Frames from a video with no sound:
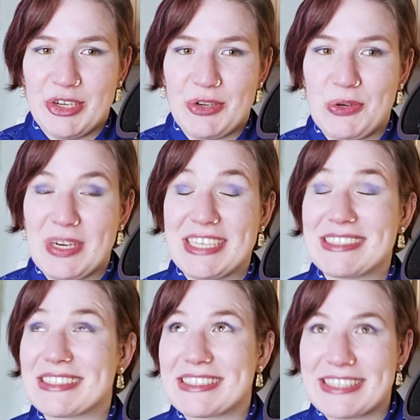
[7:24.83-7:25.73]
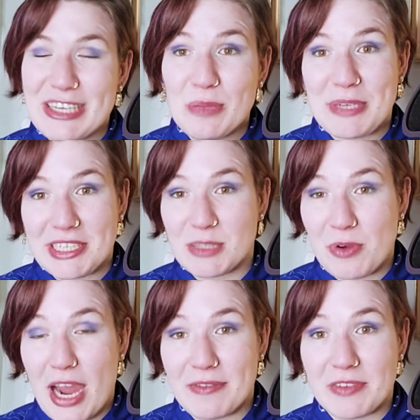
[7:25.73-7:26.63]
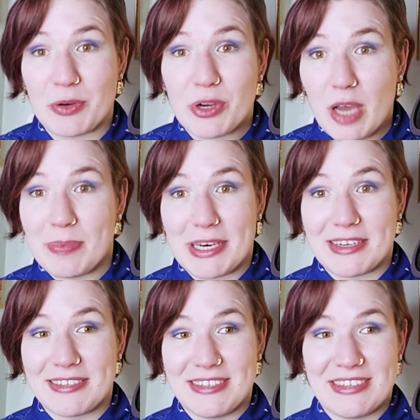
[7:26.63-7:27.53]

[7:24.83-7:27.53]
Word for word: Who is still being deprived of her cuppa.